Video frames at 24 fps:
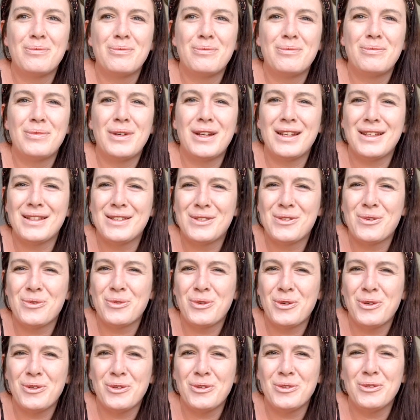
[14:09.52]
But it's so
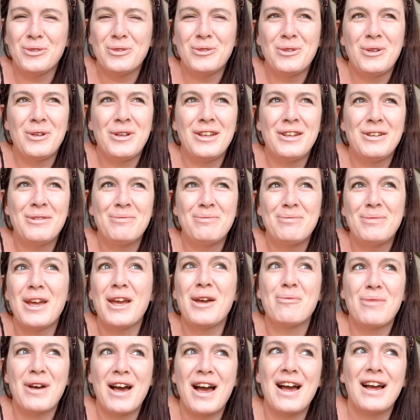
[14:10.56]
cool
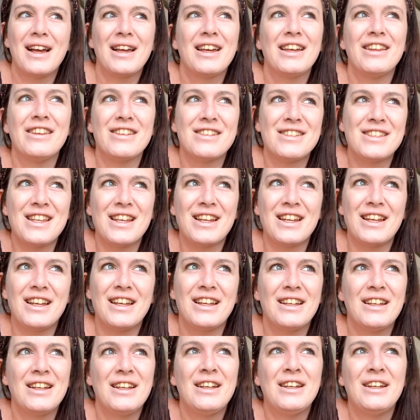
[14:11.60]
being back in the
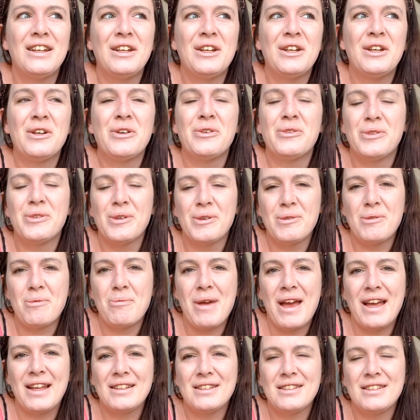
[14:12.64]
city where we
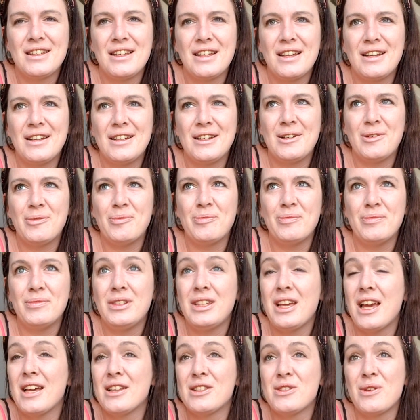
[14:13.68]
met.
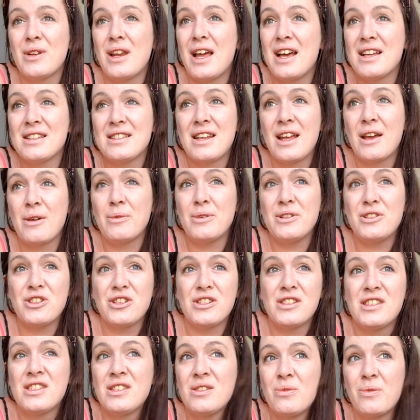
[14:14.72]
Yeah, so last night we
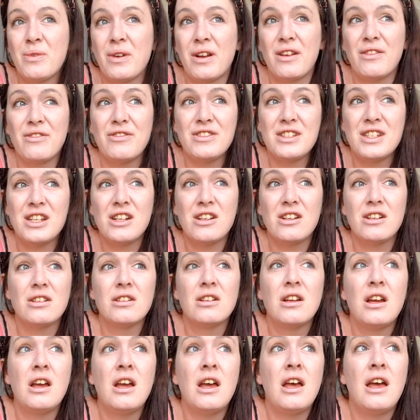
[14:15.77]
just went out for dinner.
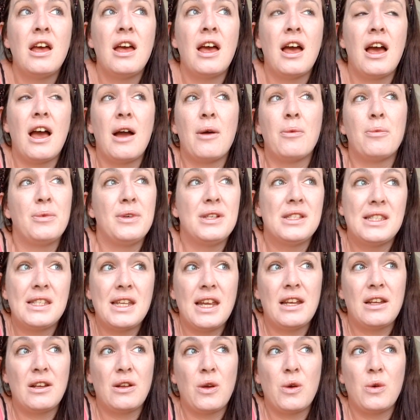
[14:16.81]
We
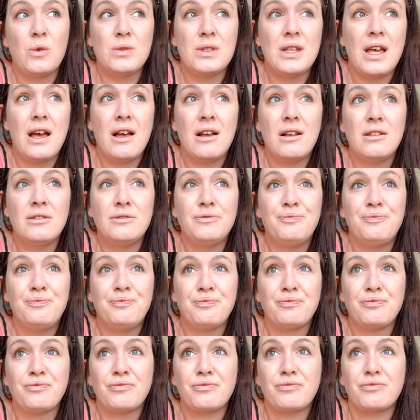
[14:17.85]
stayed in a hotel.
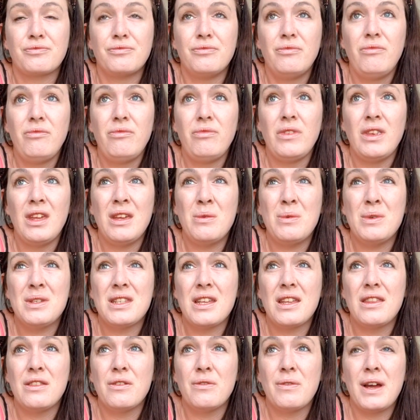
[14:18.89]
We
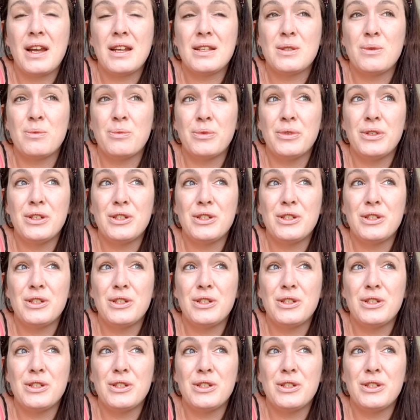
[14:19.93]
stayed in the Radisson Blu.